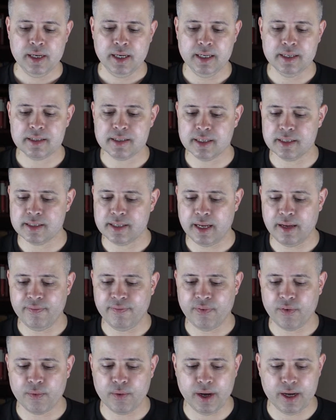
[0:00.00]
It's the same
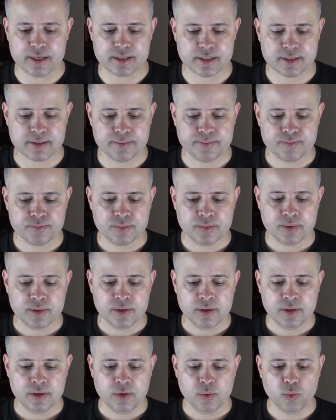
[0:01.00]
for us.
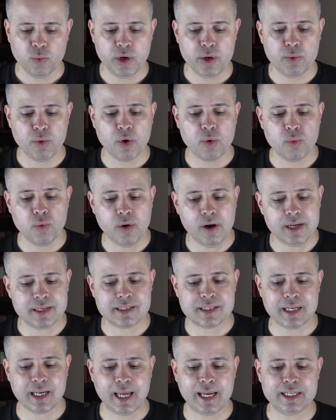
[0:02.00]
We were
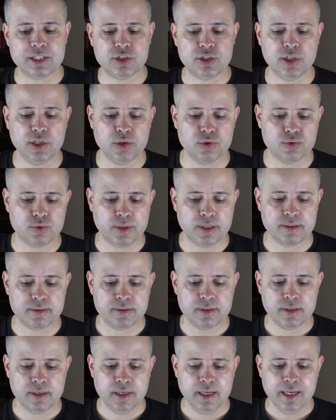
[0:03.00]
once like children,
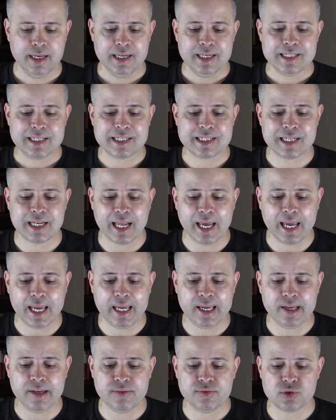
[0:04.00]

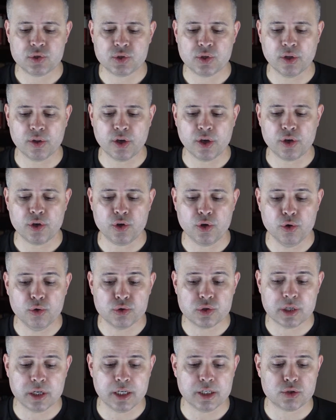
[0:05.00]
slaves to the
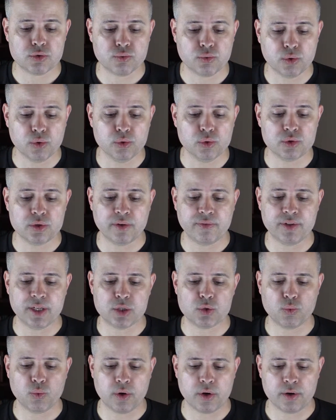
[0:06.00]
useless rules of
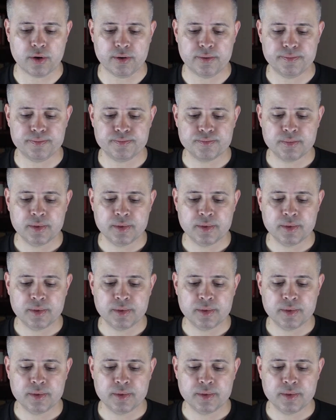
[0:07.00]
this world.